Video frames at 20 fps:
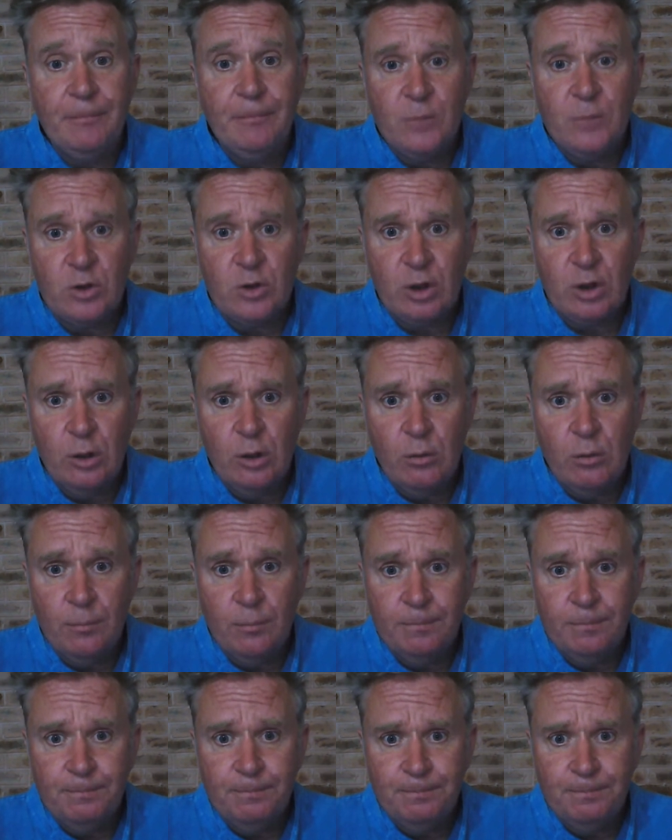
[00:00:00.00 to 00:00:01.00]

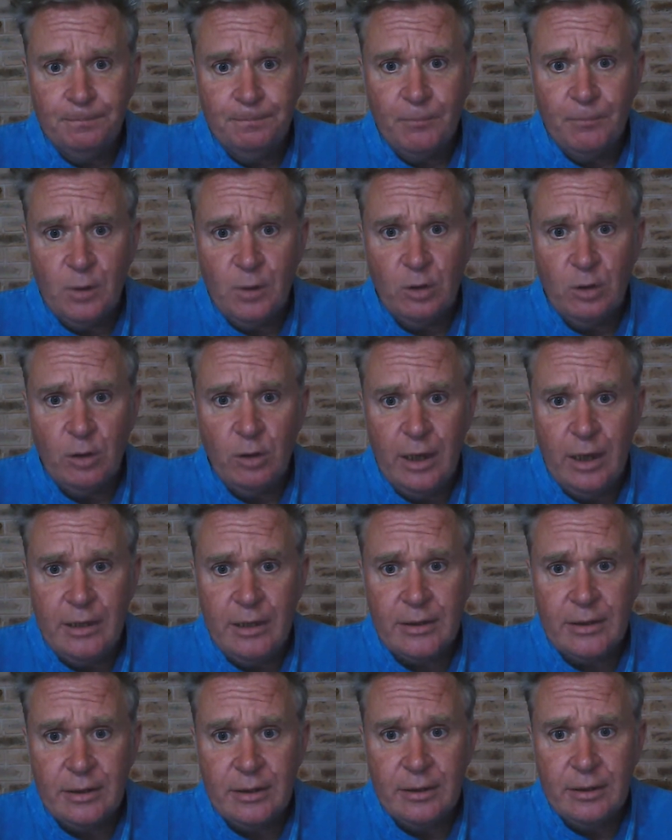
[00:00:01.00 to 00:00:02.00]
So
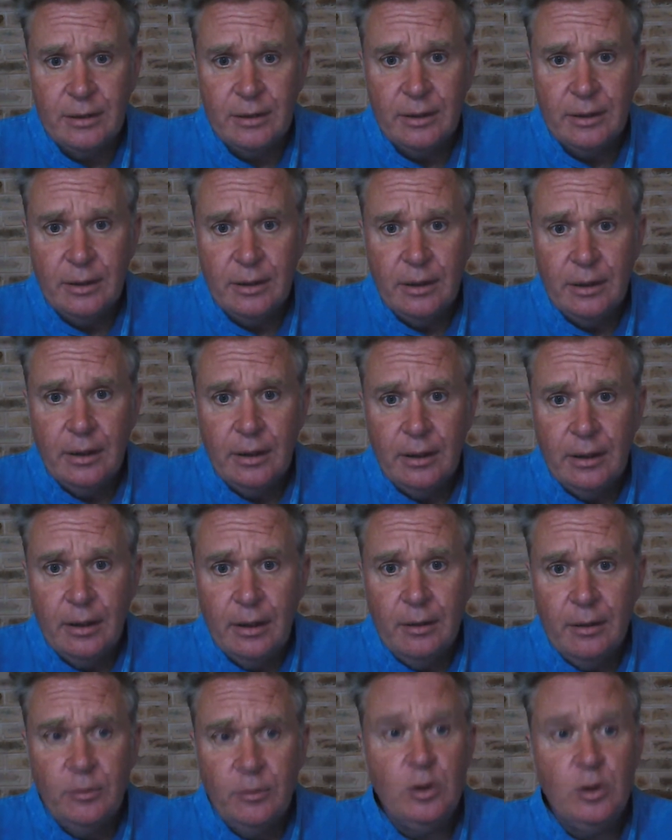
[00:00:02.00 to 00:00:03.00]
great.
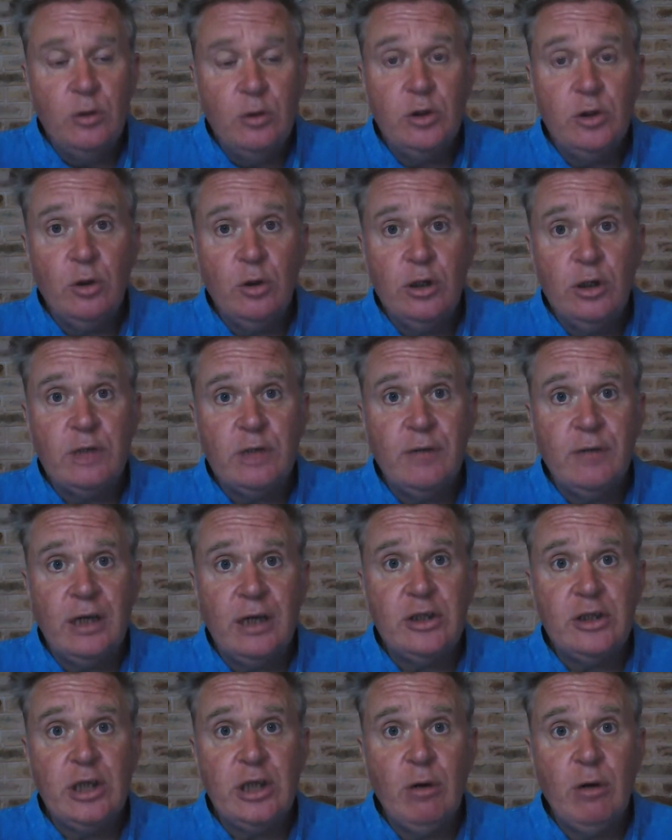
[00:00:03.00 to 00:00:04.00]
Do join us for
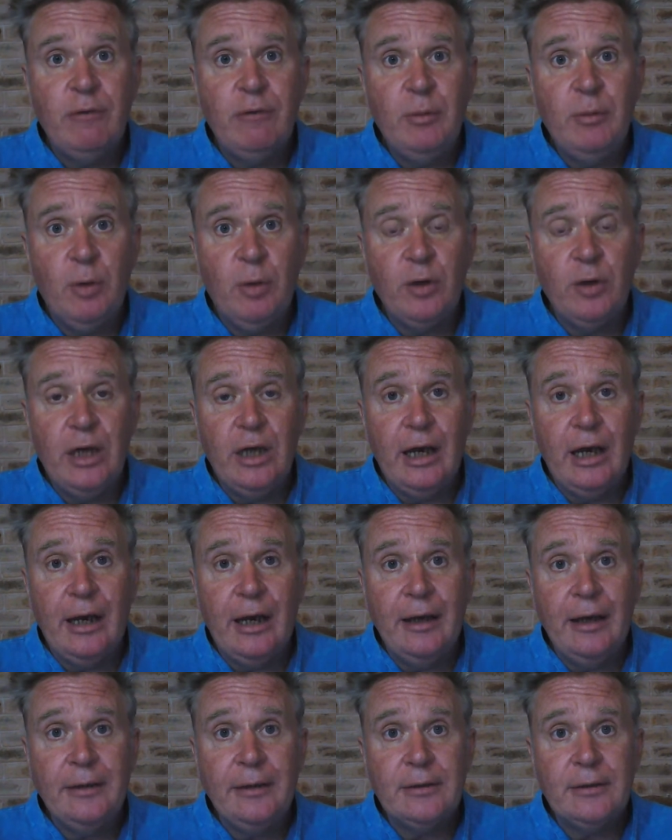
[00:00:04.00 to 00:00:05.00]
that show, everybody.
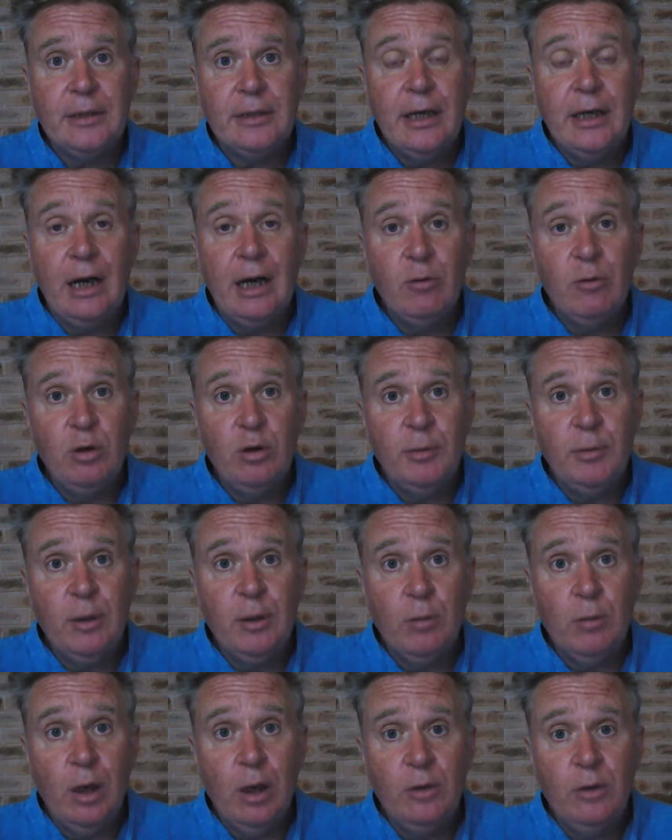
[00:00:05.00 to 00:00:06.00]
And I'm going to
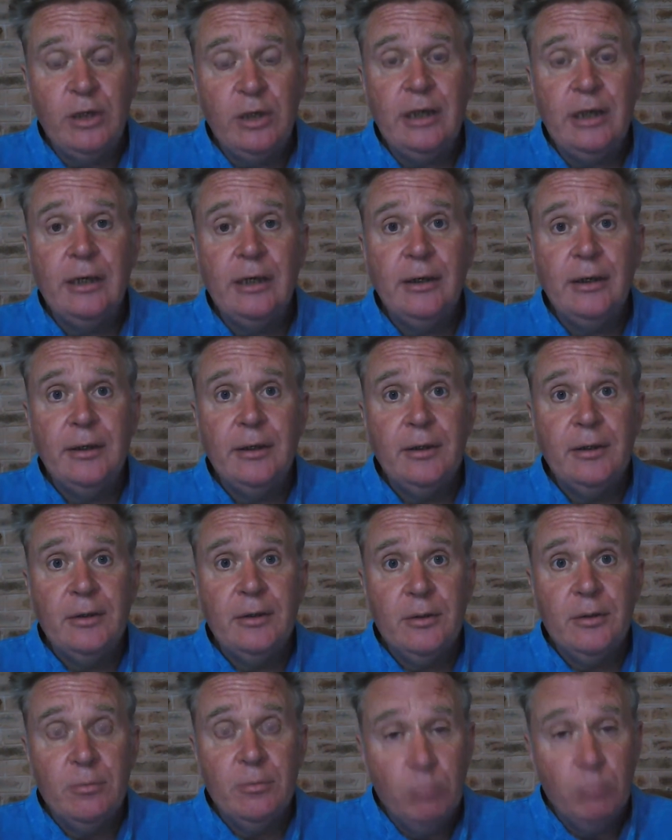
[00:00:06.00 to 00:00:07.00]
be uploading
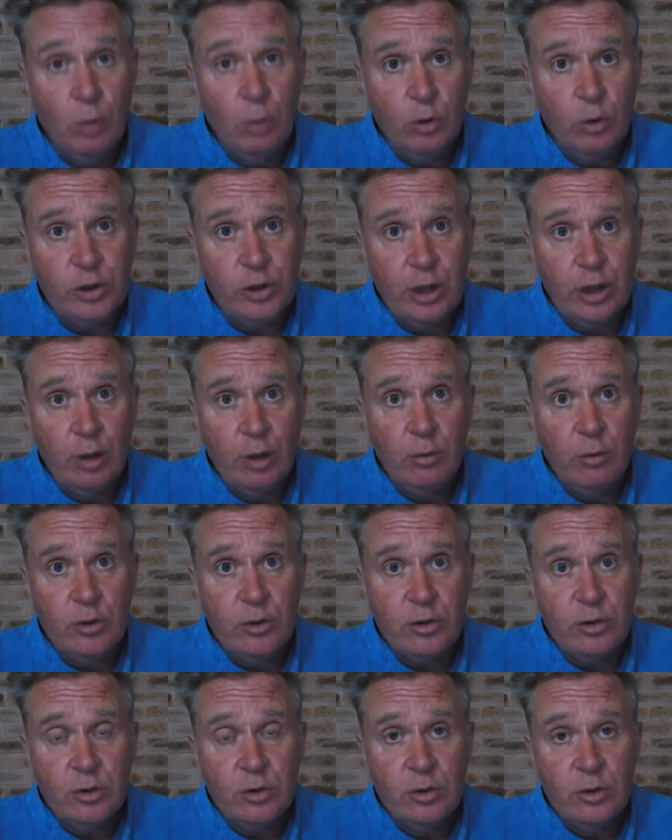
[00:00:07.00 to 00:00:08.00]
more
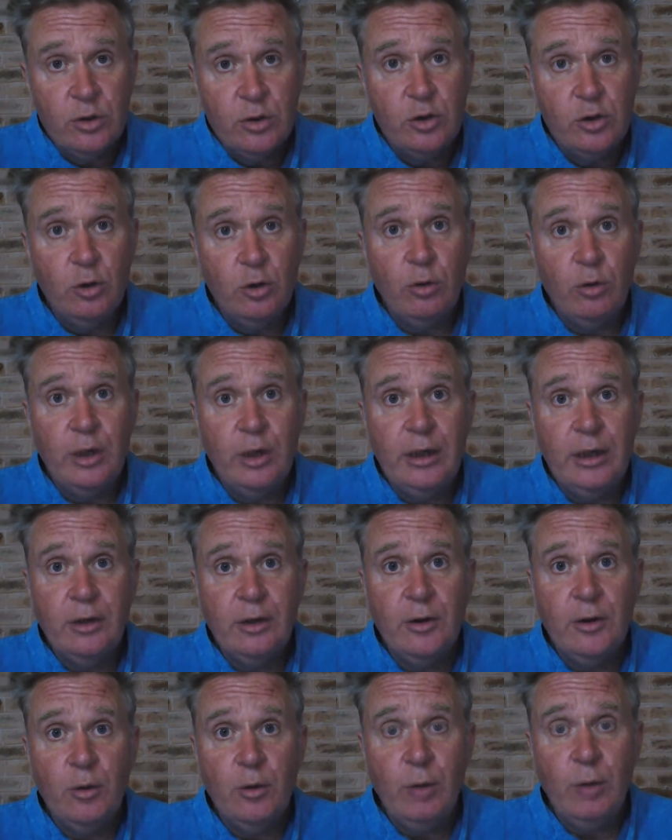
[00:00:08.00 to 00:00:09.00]
shows
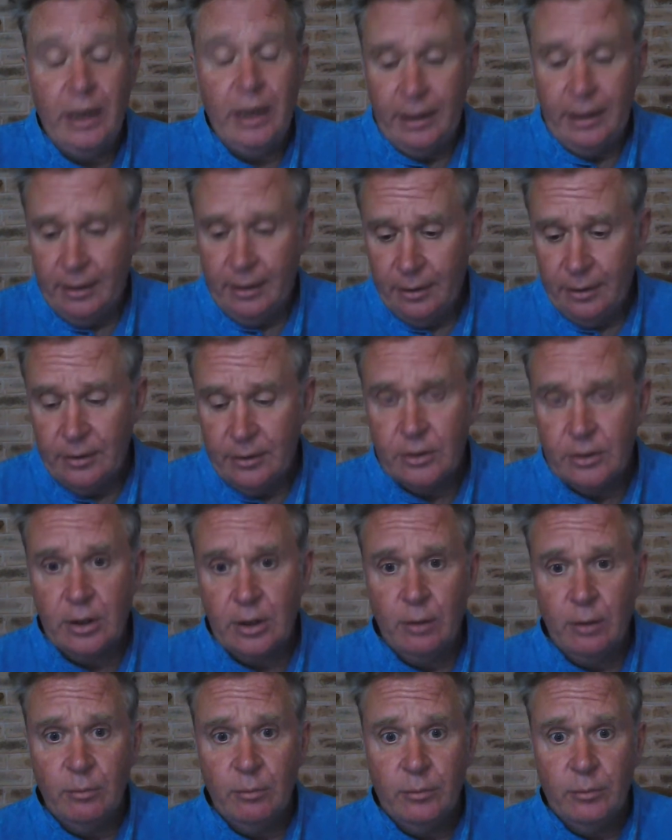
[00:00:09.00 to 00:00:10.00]
during the week.
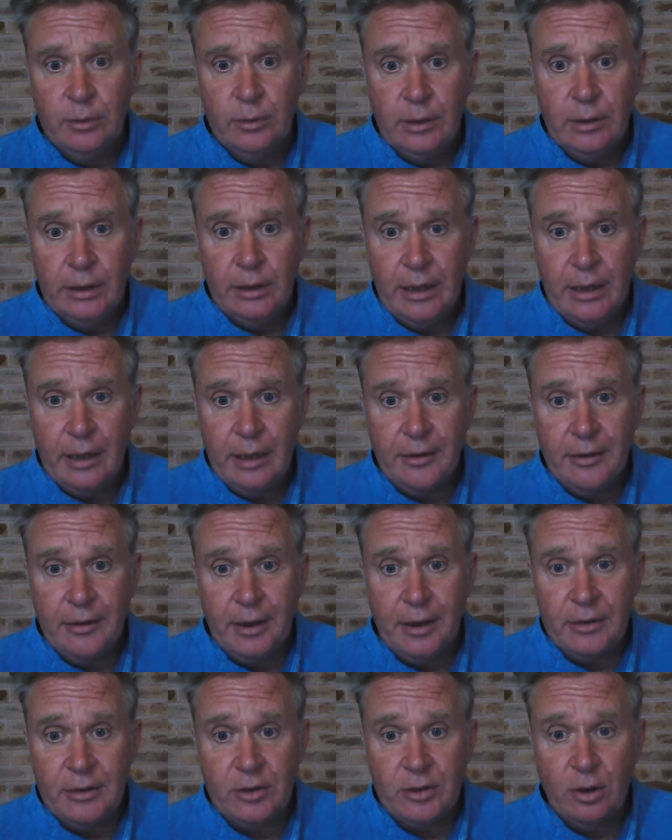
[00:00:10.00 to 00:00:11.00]
So, yeah,
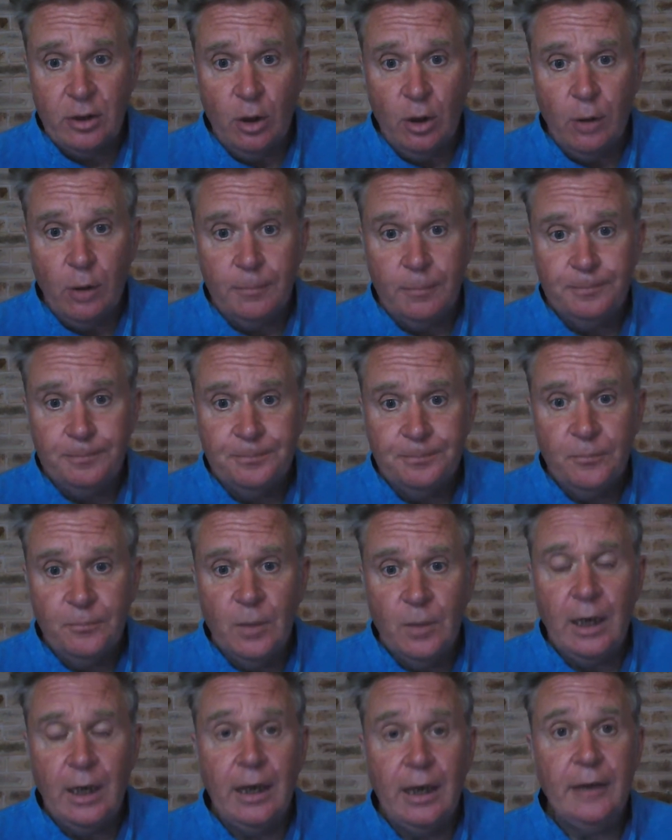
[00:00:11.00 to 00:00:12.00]
thanks a lot
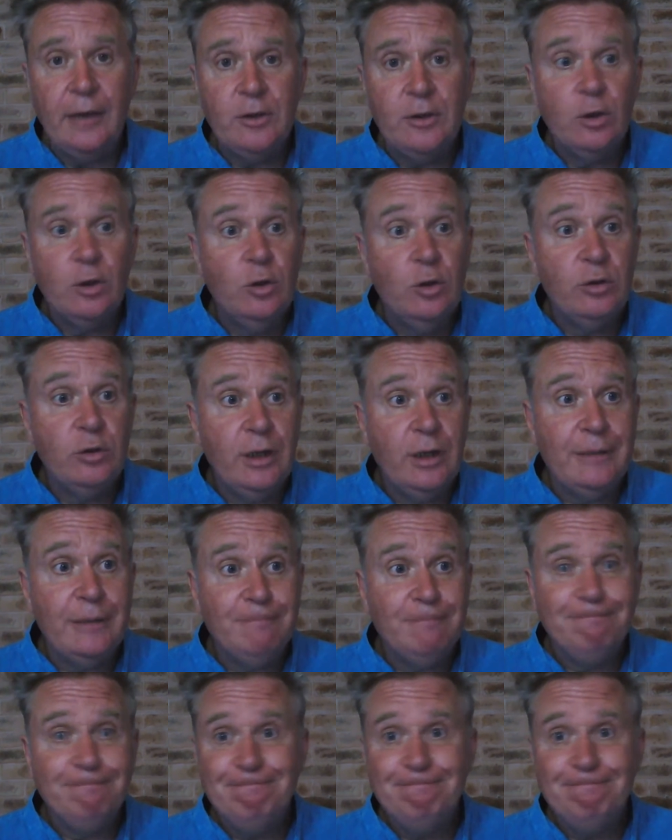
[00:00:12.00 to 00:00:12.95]
and good night.